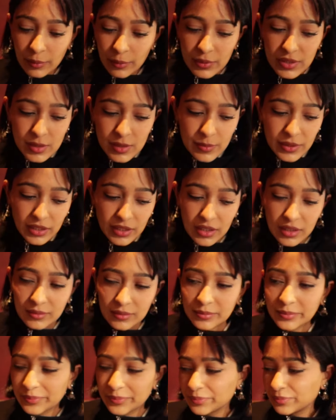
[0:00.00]
Bismillah.
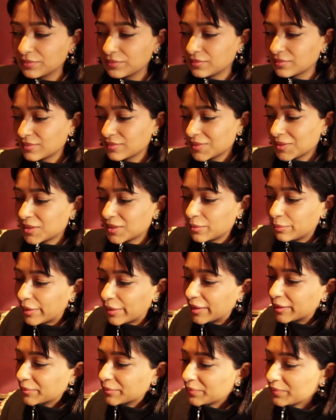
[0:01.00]

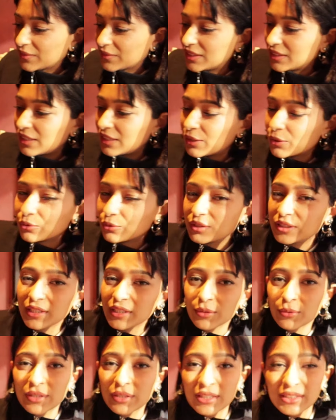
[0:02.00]
Goodbye.
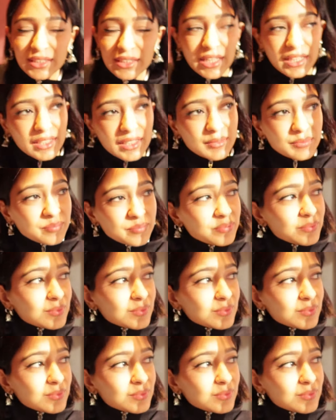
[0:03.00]
See you in a second.